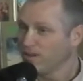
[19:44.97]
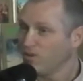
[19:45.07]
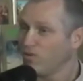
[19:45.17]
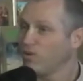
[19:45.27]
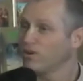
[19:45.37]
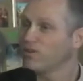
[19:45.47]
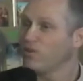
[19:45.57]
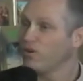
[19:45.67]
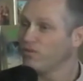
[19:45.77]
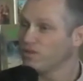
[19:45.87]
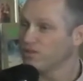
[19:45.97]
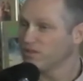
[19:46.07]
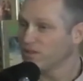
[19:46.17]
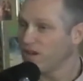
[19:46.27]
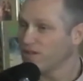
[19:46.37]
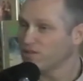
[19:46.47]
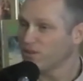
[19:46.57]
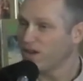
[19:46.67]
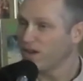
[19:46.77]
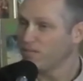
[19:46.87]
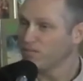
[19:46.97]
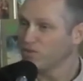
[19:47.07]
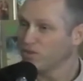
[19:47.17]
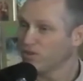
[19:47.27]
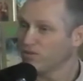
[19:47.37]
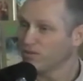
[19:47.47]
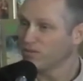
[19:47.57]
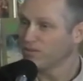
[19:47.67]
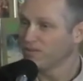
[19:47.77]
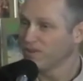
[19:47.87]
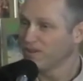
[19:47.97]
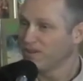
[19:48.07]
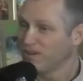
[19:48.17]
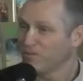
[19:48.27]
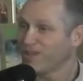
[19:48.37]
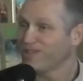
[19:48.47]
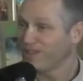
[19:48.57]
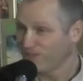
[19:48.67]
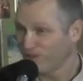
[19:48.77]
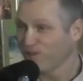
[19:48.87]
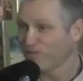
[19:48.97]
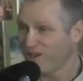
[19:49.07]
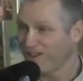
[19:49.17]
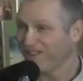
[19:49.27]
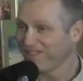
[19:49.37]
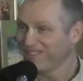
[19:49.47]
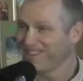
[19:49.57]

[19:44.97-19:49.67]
Or the whole Vishnu Sahasranam stotram. That takes a little while.